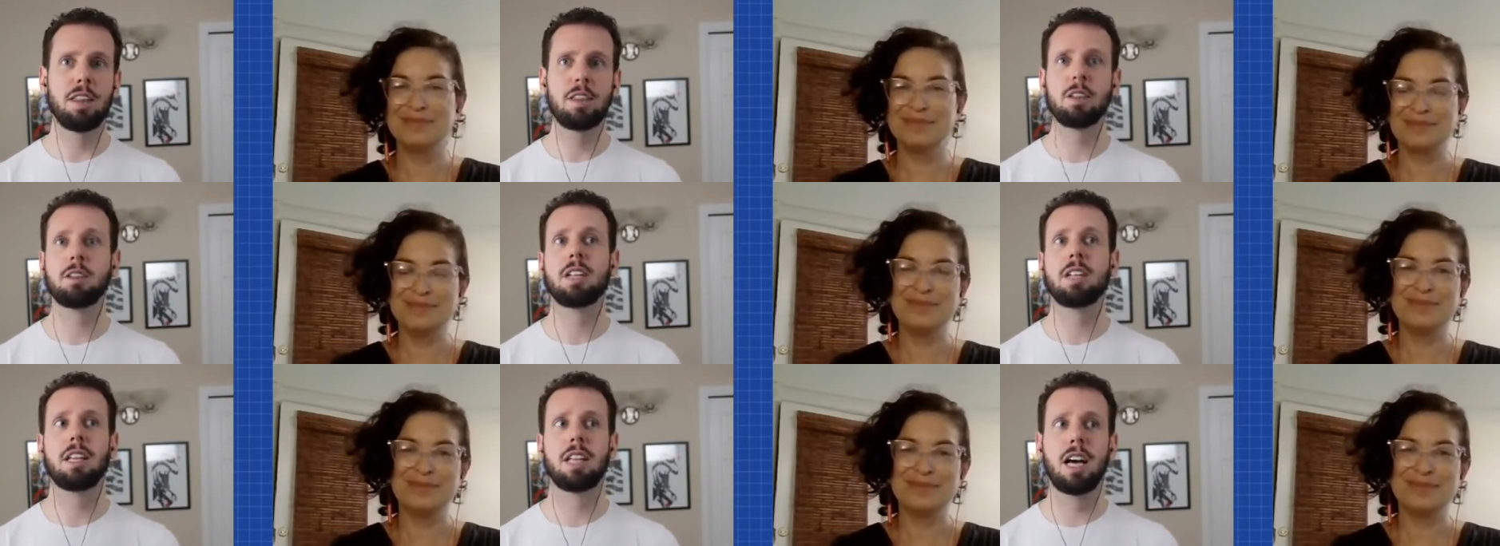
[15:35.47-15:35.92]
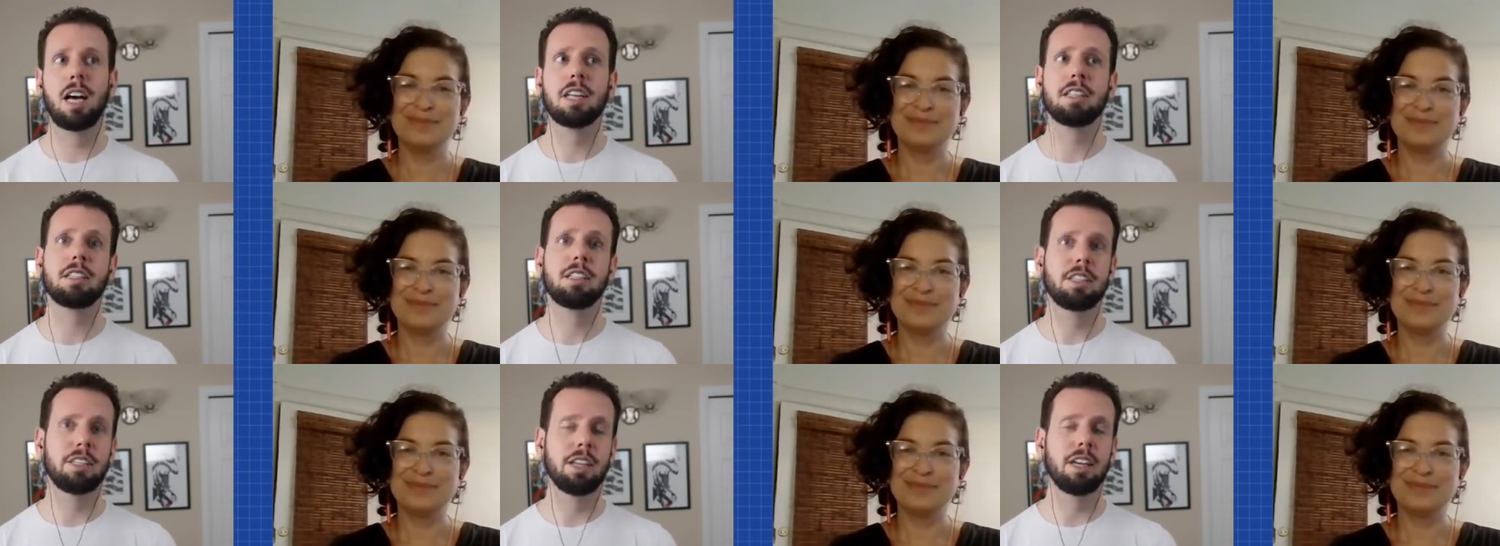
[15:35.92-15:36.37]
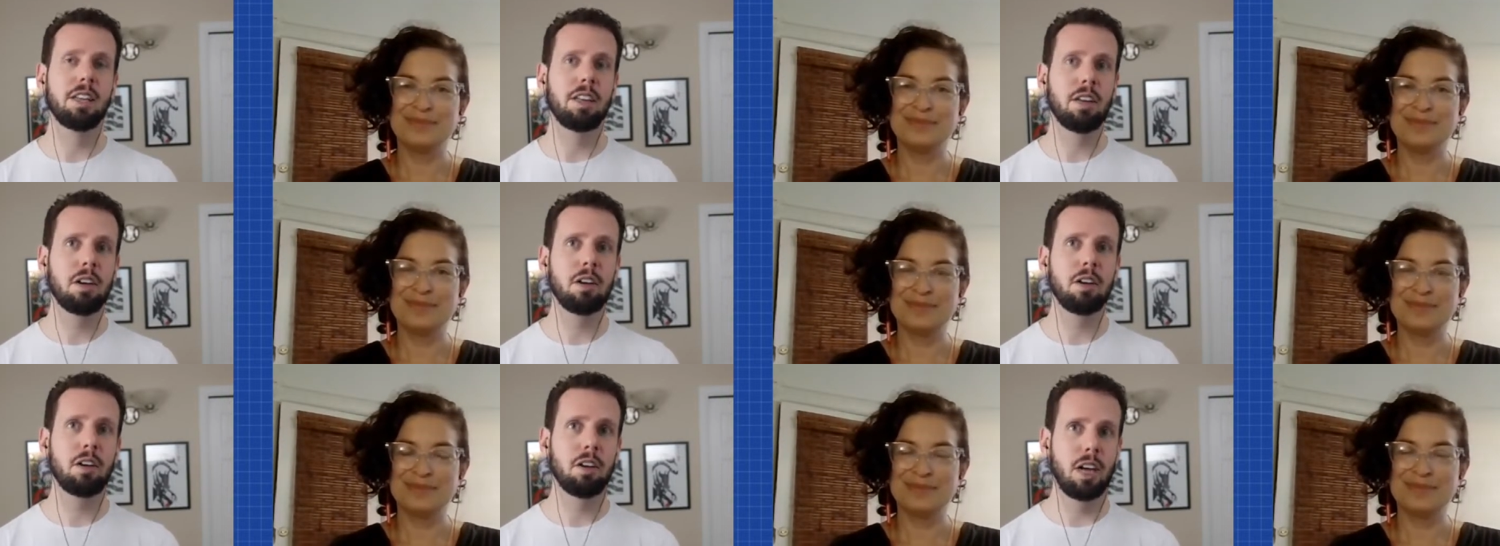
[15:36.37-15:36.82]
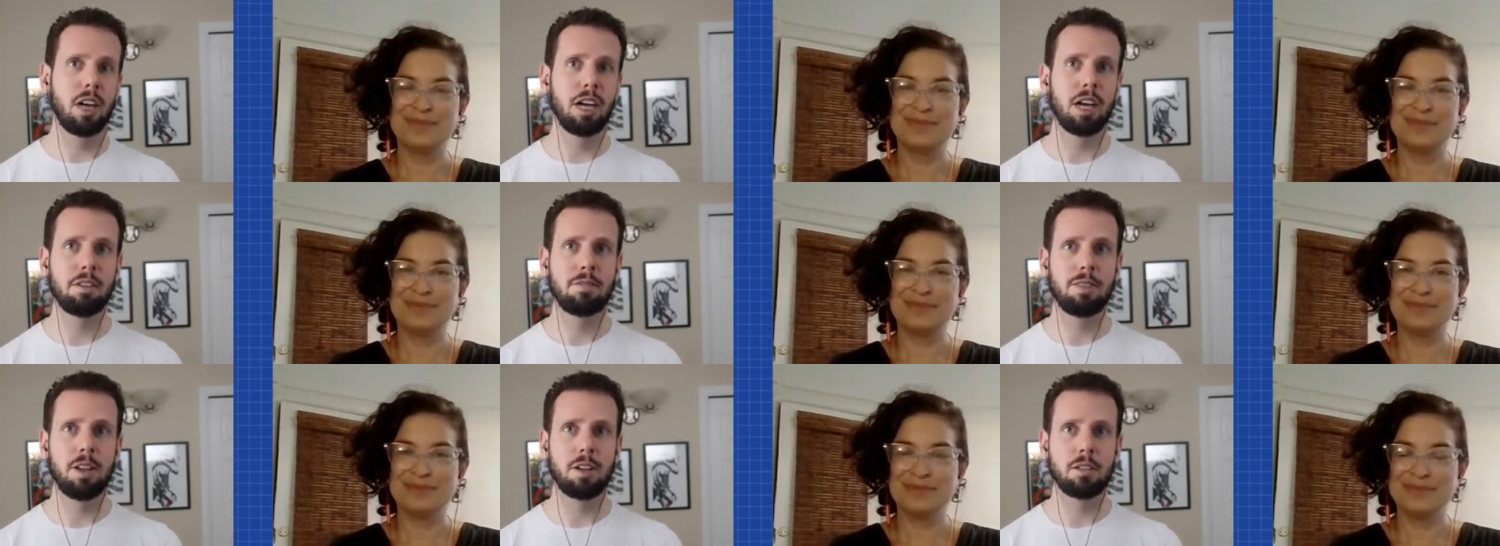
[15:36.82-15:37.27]
Speaker 1: and I found it to be an incredible
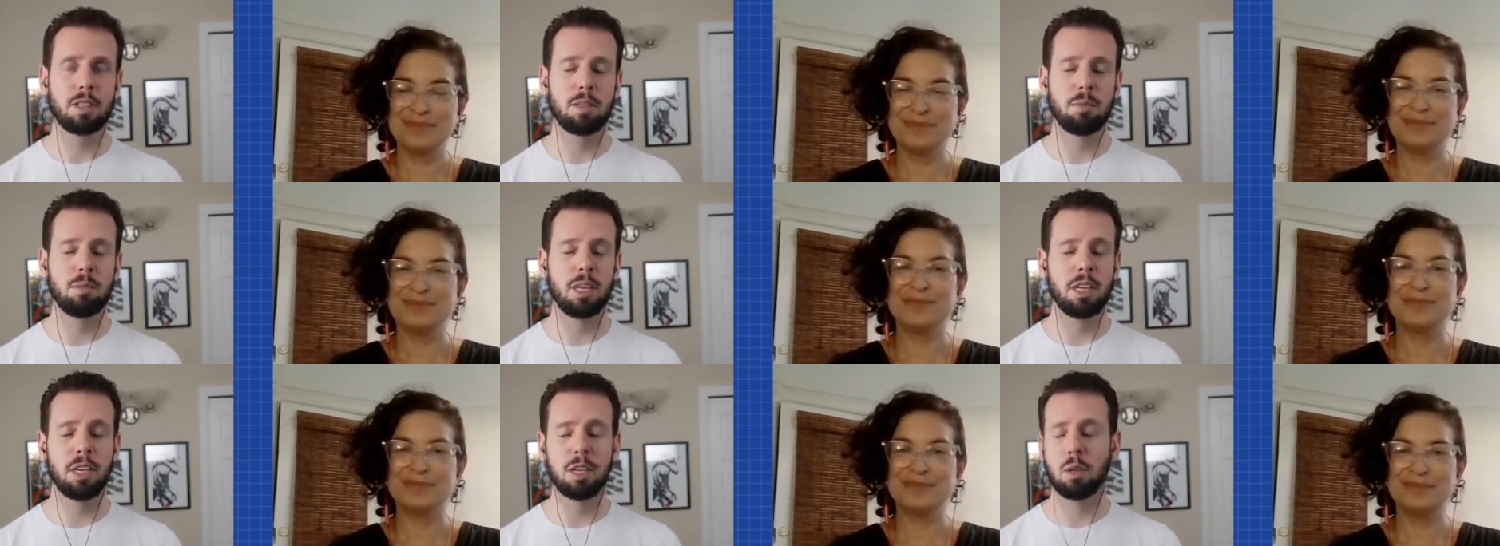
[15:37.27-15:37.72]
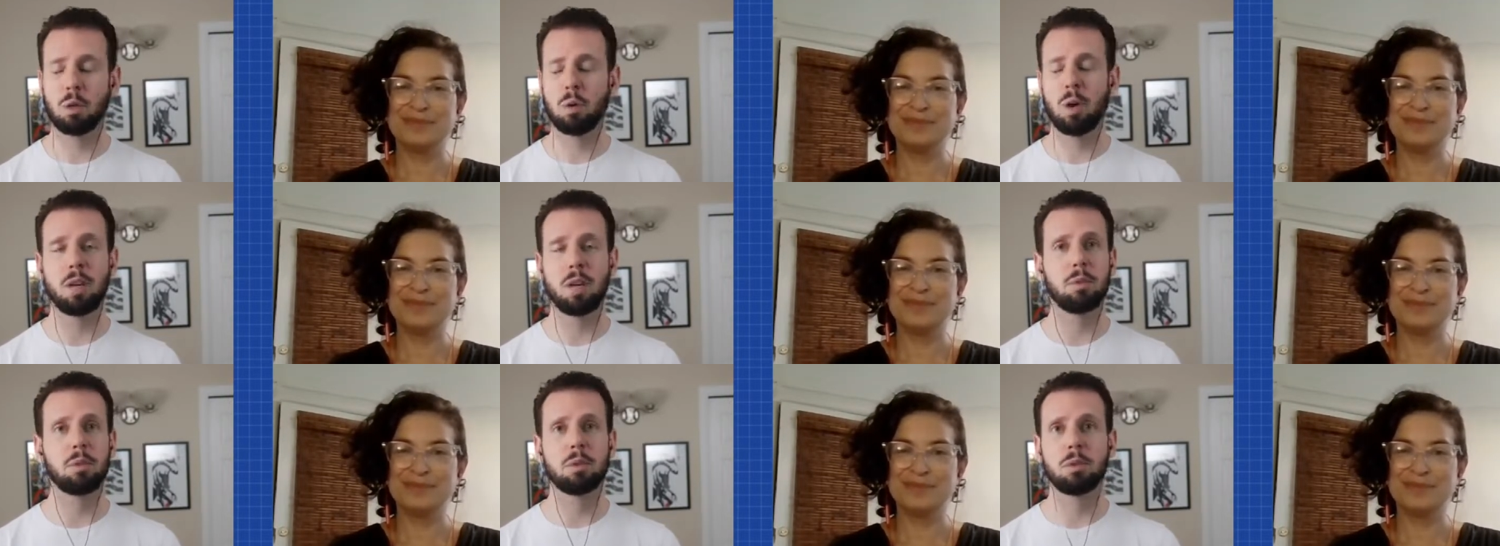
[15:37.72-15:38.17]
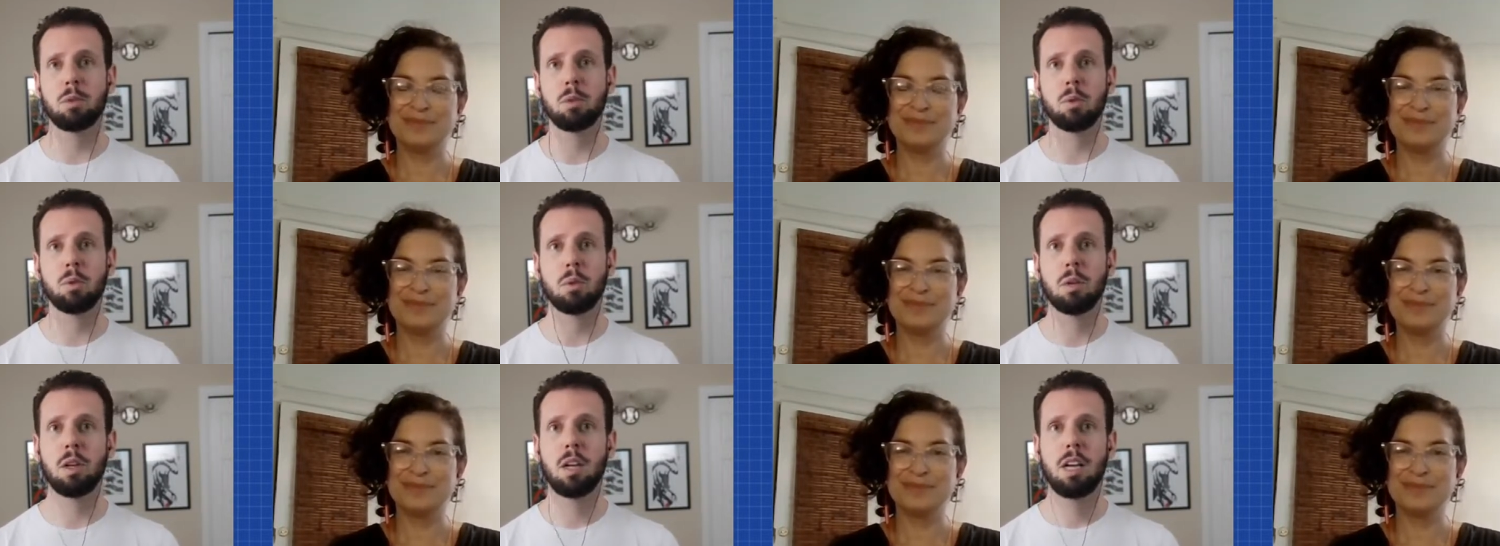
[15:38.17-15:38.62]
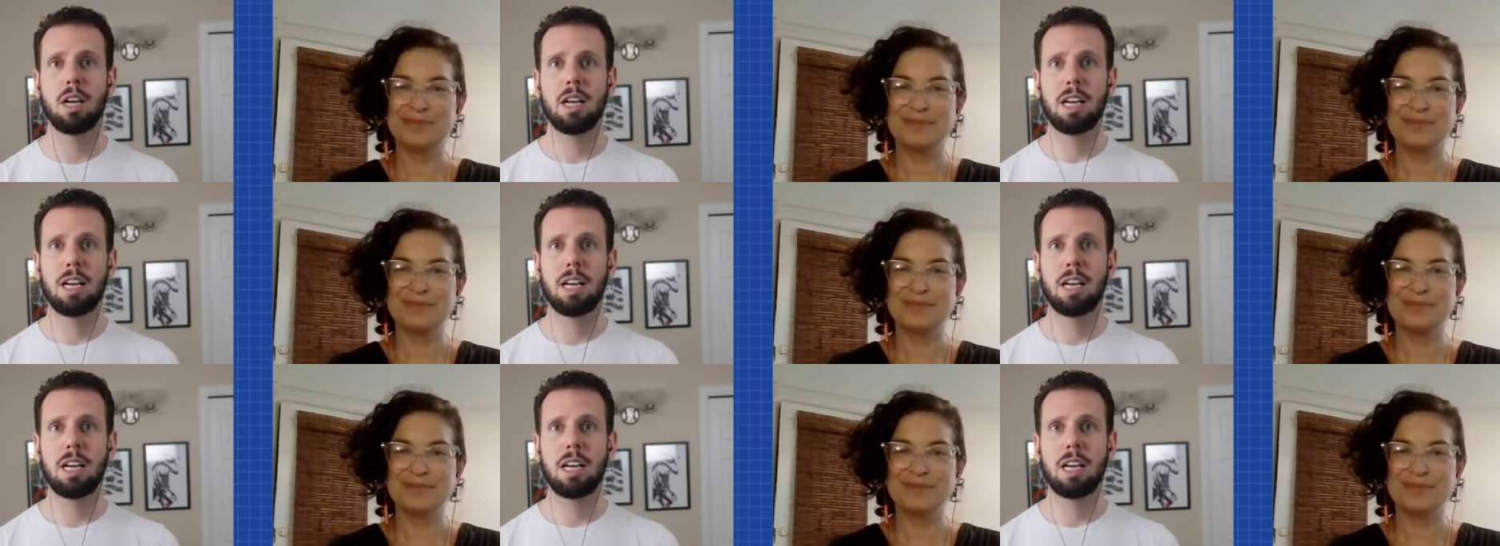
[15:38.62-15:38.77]
tool in just relating